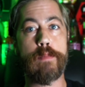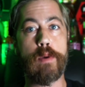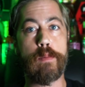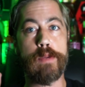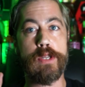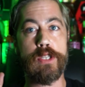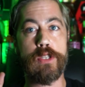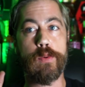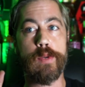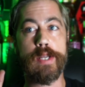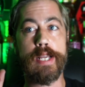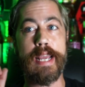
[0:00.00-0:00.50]
I'll
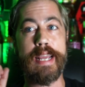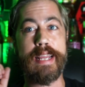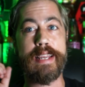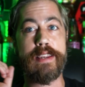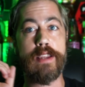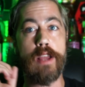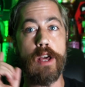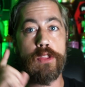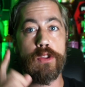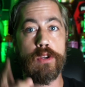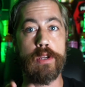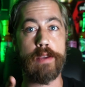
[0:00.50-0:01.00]
be doing
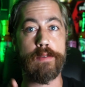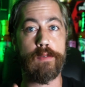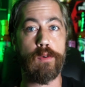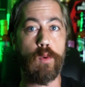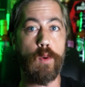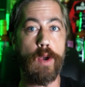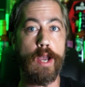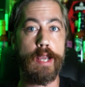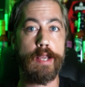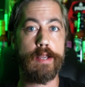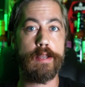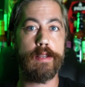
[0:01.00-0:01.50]
another
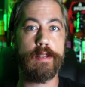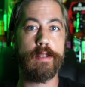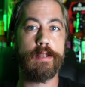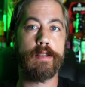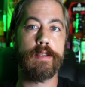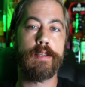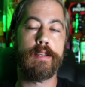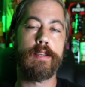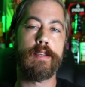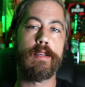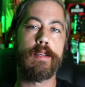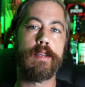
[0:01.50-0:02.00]
giveaway.
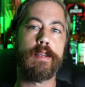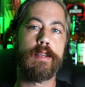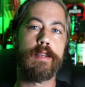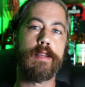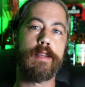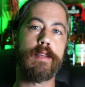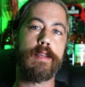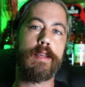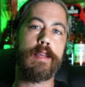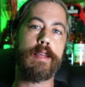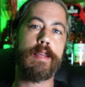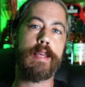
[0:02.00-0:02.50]

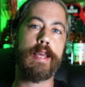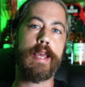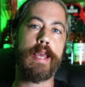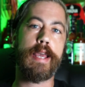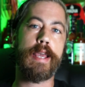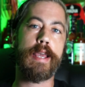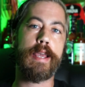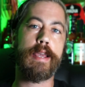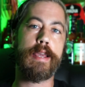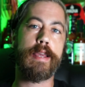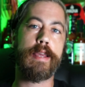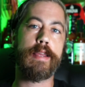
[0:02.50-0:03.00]

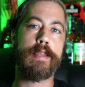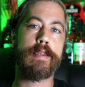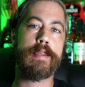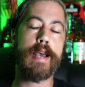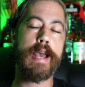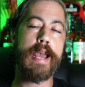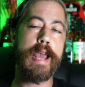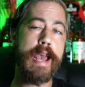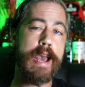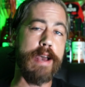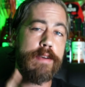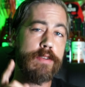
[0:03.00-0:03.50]
And
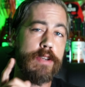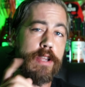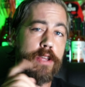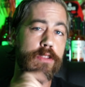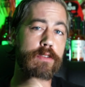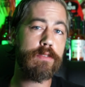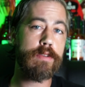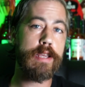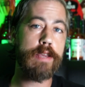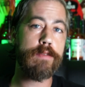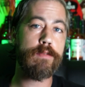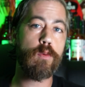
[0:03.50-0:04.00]
I have
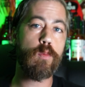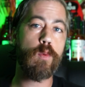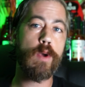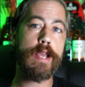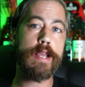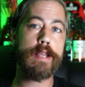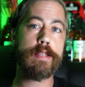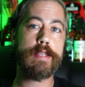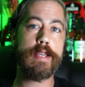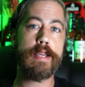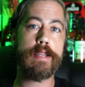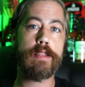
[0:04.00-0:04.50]
another
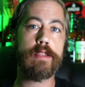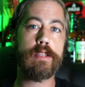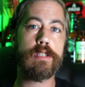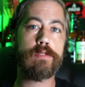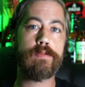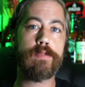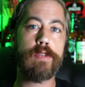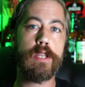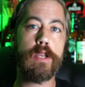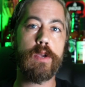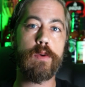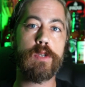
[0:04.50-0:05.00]
giveaway at the end of this
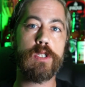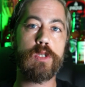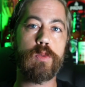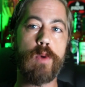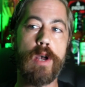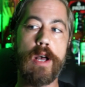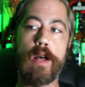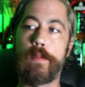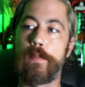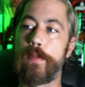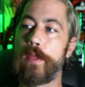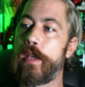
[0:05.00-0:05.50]
video as
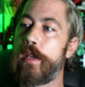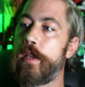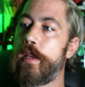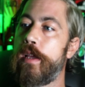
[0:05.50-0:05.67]
well.